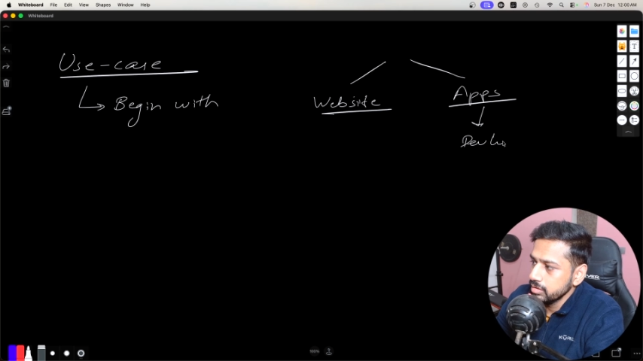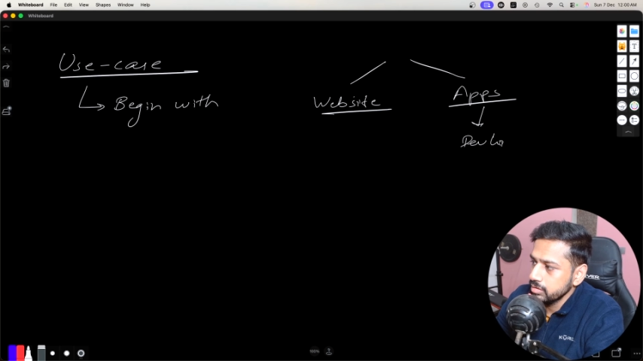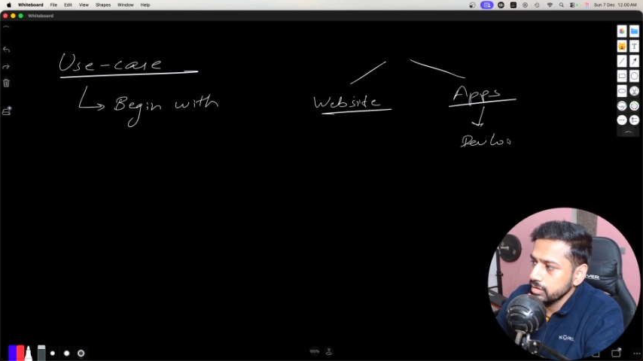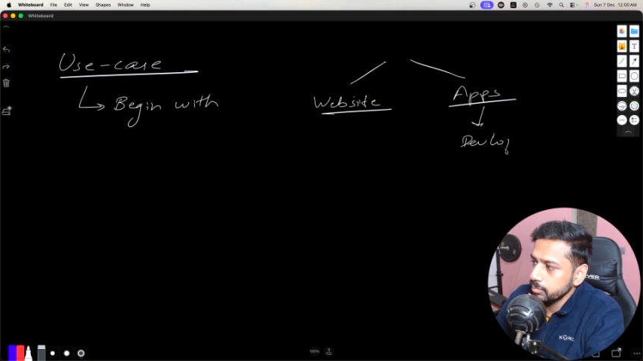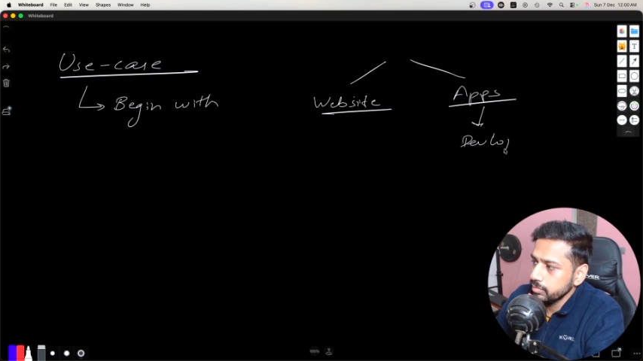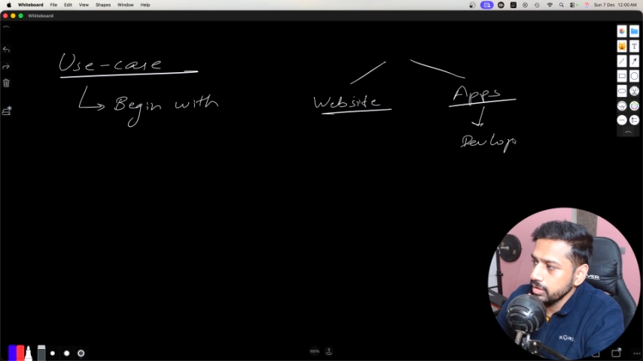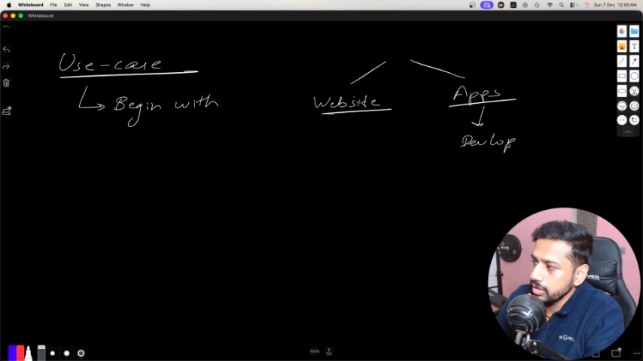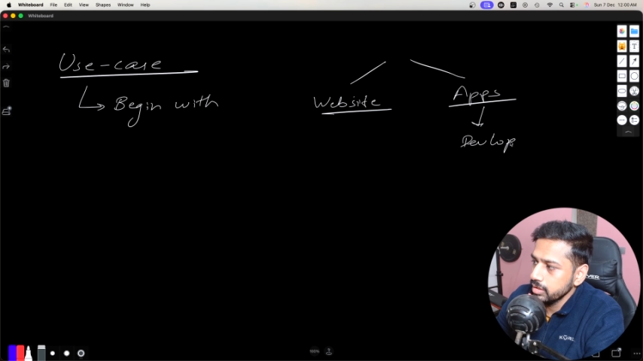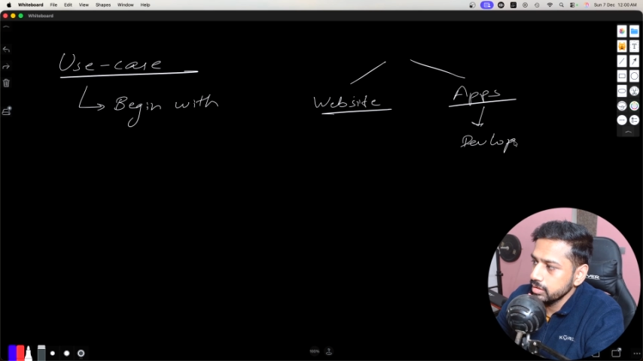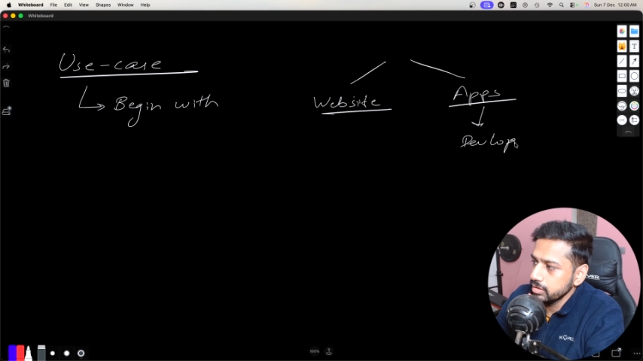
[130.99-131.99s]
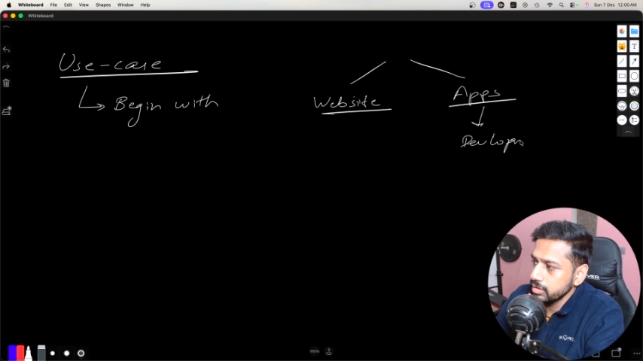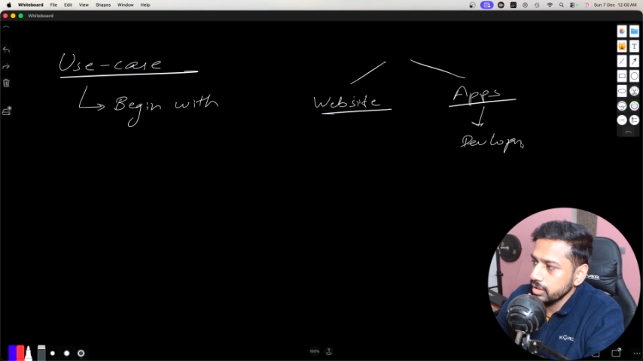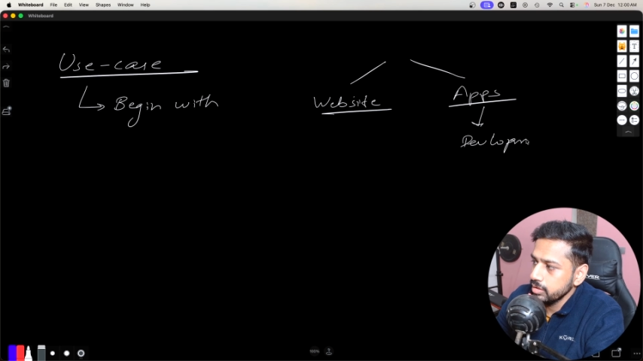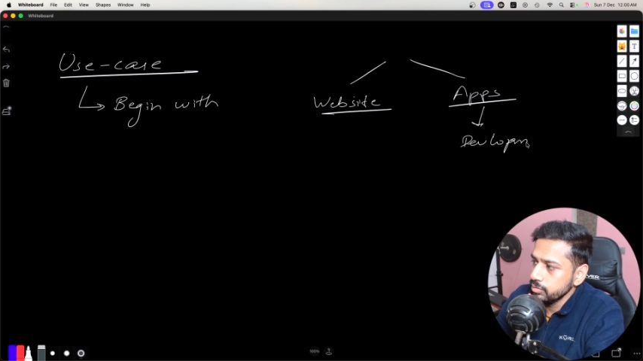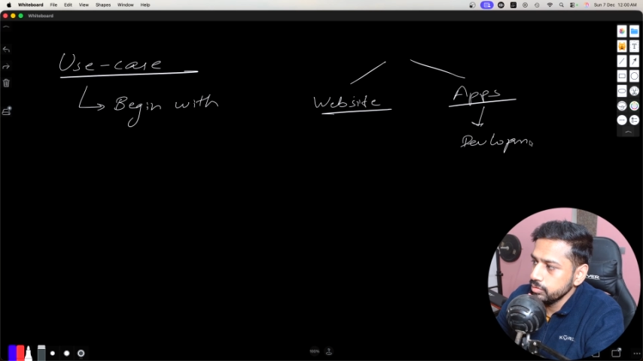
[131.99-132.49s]
something
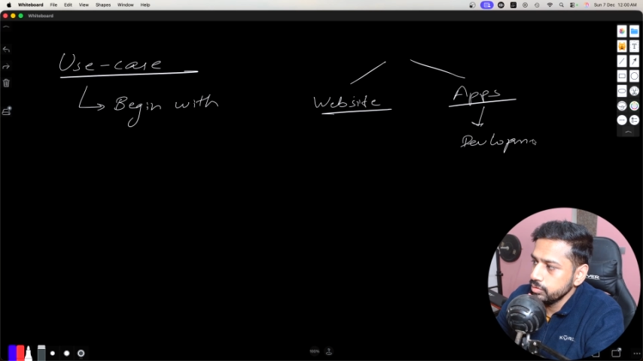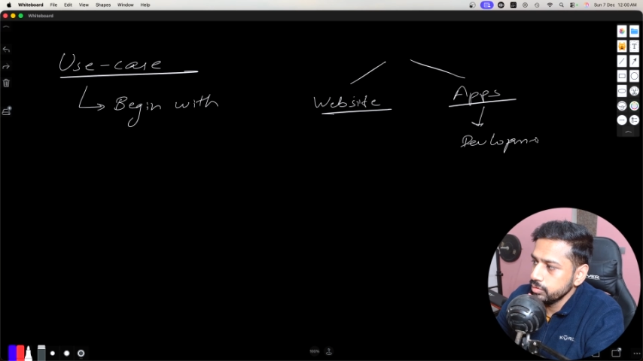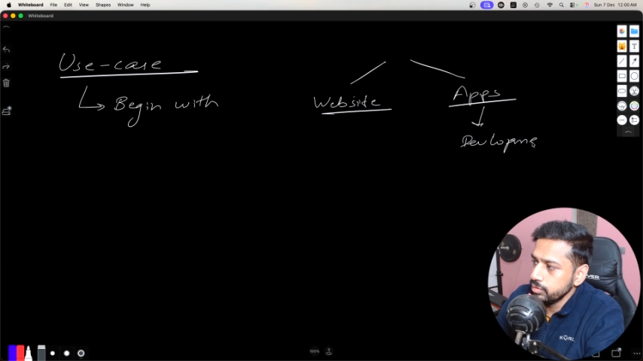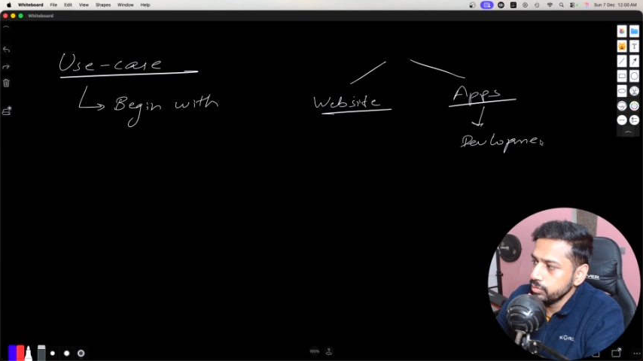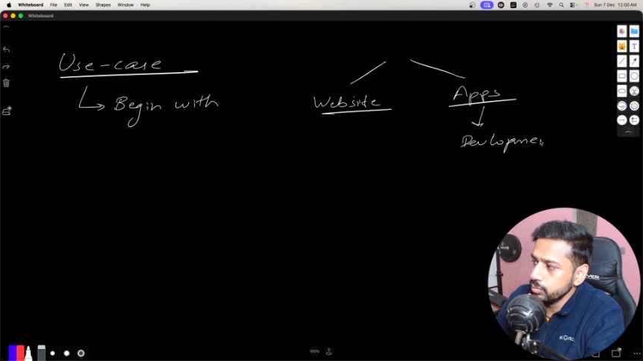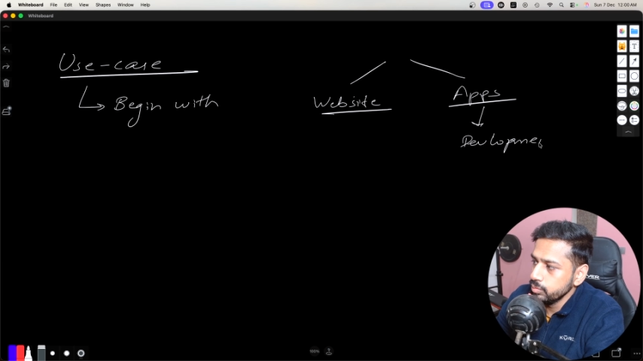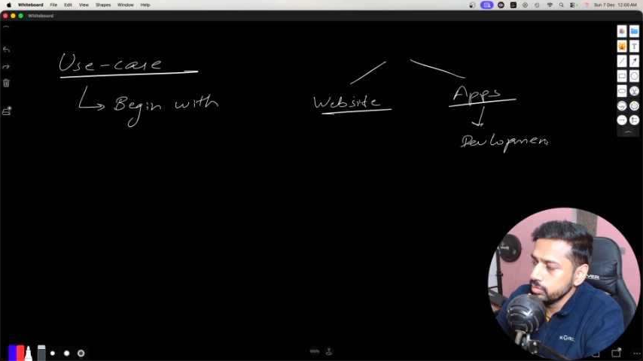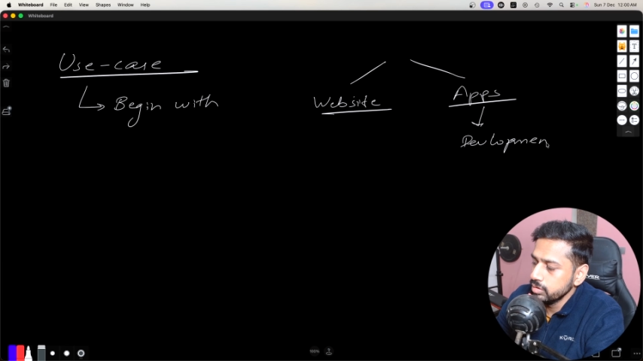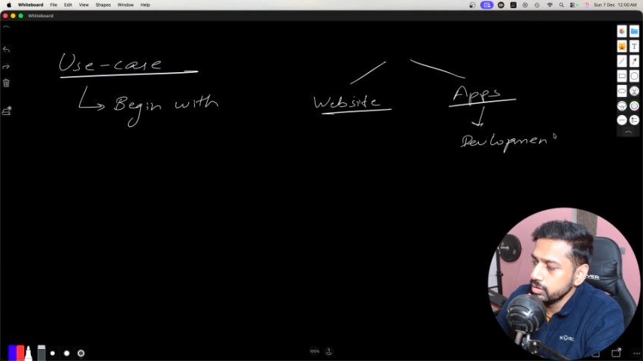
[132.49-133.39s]
that you should do